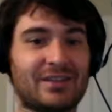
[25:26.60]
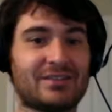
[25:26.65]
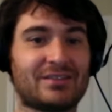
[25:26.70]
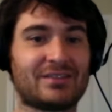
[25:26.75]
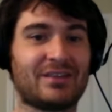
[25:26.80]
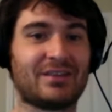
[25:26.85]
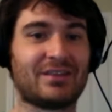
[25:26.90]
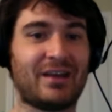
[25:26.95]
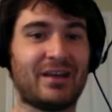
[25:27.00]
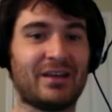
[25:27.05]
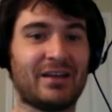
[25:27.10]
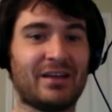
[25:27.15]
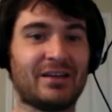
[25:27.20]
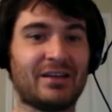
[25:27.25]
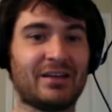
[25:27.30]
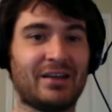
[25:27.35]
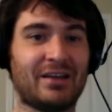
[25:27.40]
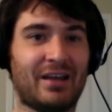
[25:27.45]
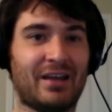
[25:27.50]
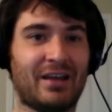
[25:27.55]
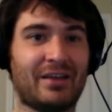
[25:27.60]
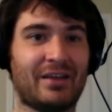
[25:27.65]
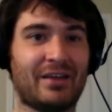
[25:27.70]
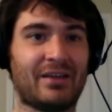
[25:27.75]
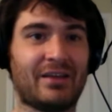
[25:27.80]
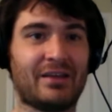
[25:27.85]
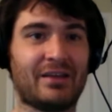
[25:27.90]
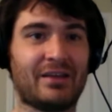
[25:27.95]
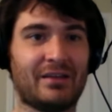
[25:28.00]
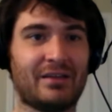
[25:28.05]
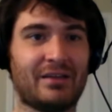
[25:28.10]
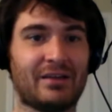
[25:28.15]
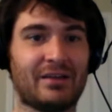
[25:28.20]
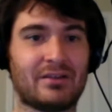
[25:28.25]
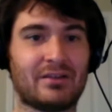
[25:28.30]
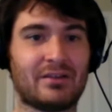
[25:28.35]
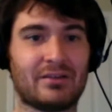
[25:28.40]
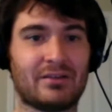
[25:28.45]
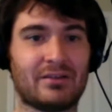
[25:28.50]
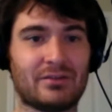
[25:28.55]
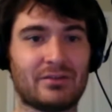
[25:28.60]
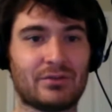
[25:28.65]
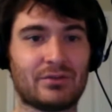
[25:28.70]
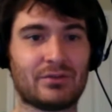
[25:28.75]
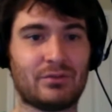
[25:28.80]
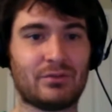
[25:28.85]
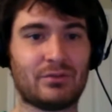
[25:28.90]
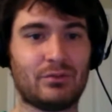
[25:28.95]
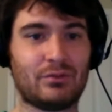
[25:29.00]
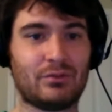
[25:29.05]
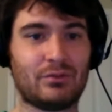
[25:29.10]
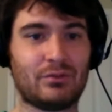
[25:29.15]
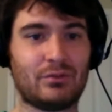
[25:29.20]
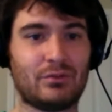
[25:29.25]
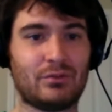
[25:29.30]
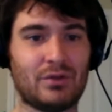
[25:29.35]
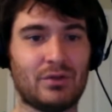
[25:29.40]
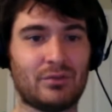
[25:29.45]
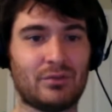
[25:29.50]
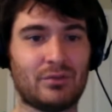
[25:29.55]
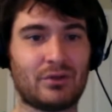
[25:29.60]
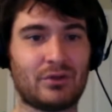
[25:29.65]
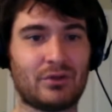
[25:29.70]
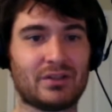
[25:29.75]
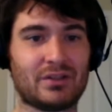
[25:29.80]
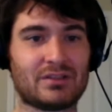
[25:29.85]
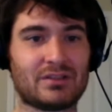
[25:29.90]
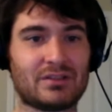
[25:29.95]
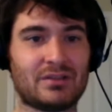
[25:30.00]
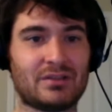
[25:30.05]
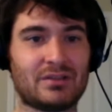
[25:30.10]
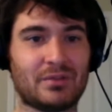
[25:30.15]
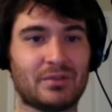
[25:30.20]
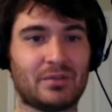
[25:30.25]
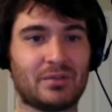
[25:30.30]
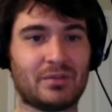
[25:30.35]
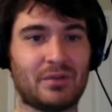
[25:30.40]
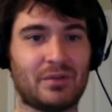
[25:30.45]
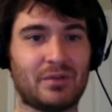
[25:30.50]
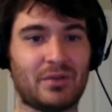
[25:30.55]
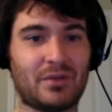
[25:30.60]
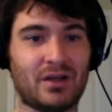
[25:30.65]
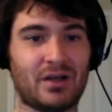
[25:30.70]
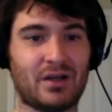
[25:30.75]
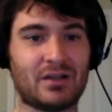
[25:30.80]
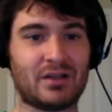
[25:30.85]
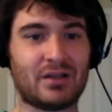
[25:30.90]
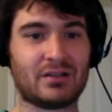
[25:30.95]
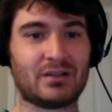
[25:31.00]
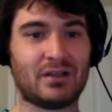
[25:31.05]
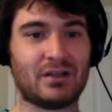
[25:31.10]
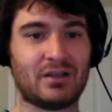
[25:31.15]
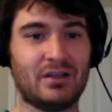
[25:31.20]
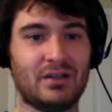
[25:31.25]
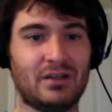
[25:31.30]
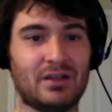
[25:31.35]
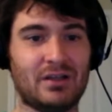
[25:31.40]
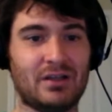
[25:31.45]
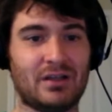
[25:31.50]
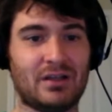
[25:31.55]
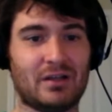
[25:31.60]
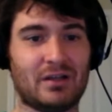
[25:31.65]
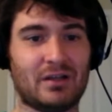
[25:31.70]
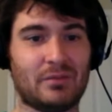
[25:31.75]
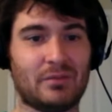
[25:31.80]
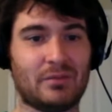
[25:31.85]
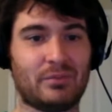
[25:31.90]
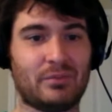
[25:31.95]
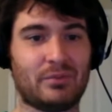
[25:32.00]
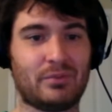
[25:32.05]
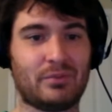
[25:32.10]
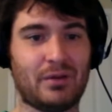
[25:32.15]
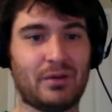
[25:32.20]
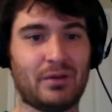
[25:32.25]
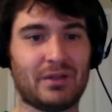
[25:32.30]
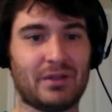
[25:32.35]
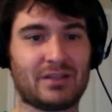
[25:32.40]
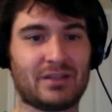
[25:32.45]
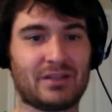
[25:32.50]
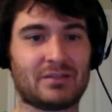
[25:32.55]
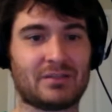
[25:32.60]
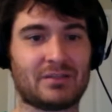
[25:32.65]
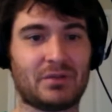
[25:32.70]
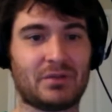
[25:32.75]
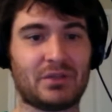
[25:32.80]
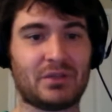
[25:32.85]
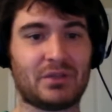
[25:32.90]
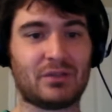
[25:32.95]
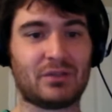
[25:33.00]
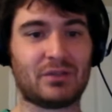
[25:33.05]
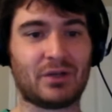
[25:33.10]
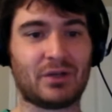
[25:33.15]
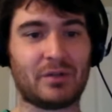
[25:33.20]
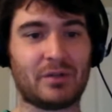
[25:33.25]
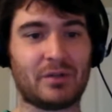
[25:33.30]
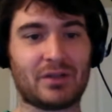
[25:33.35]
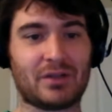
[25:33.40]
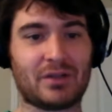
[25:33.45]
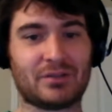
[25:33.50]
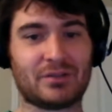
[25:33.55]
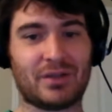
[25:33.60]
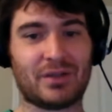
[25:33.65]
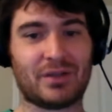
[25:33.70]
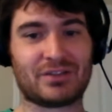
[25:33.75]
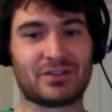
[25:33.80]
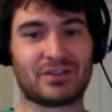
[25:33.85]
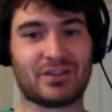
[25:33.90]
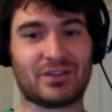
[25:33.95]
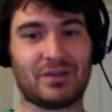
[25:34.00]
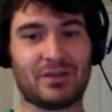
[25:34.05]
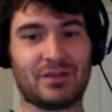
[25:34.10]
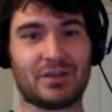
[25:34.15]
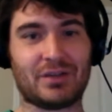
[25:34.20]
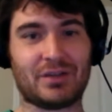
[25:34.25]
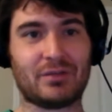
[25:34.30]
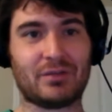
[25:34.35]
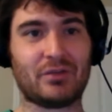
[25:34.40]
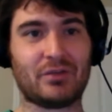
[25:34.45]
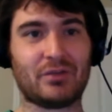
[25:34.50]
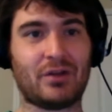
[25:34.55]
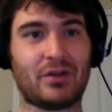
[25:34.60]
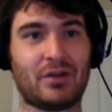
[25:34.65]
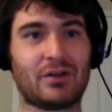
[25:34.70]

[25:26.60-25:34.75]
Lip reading: today. And then there's one more, and it's slipping my mind. Probably not something we need to worry about too much. We can move on.